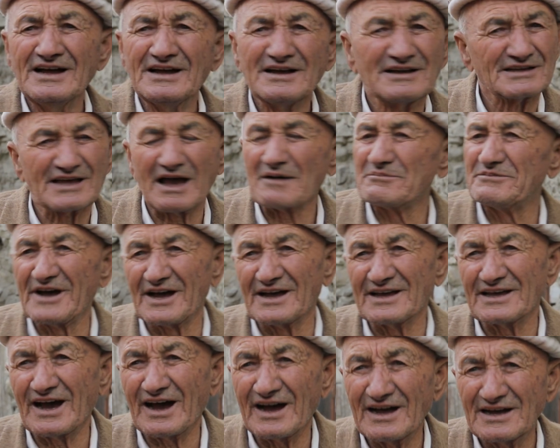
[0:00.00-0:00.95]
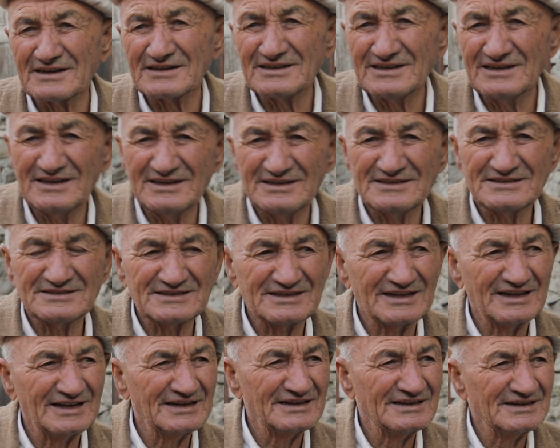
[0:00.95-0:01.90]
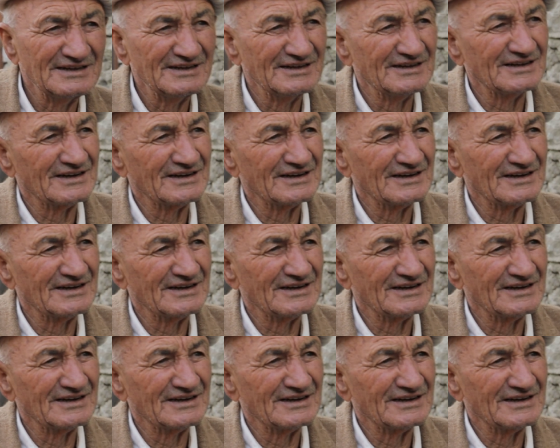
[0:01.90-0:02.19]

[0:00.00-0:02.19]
We didn't know anything. Did you